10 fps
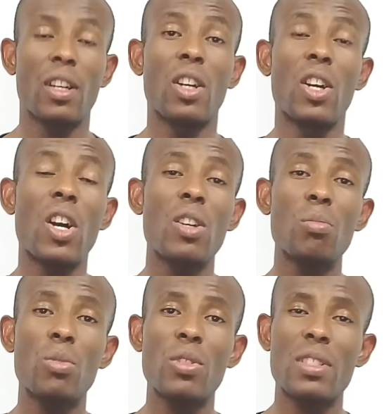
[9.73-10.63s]
or
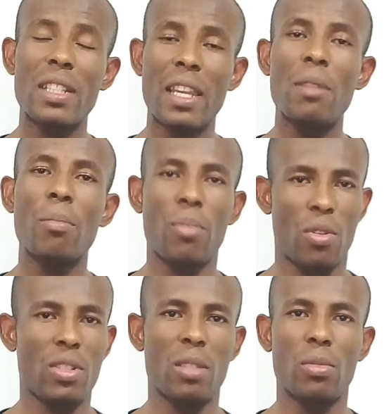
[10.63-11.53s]
almost
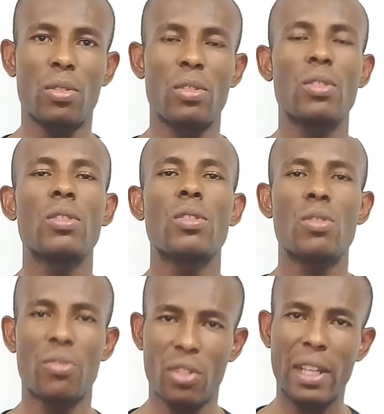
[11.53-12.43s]
impossible
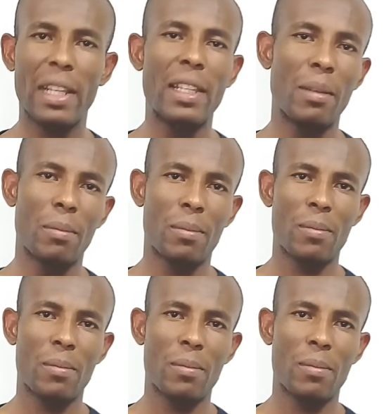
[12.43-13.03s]
to forget them.